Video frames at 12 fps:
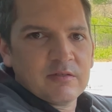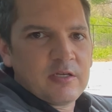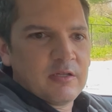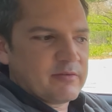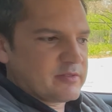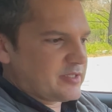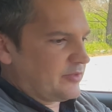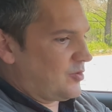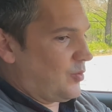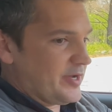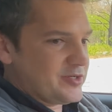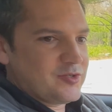It's got the
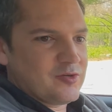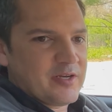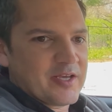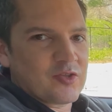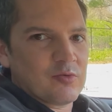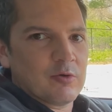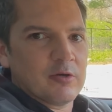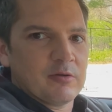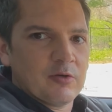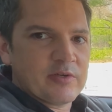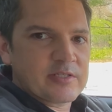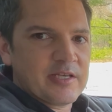quiet tuning actually, or
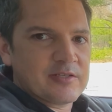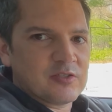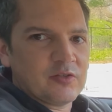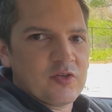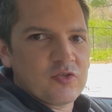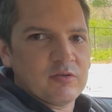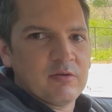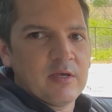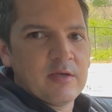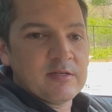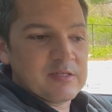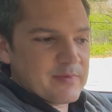noise cancellation
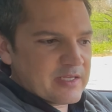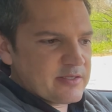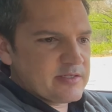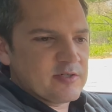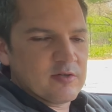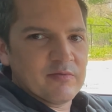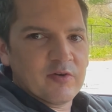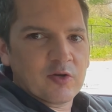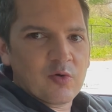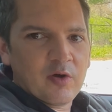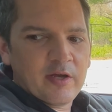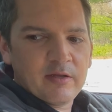to make the interior very
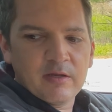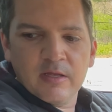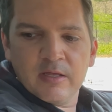quiet.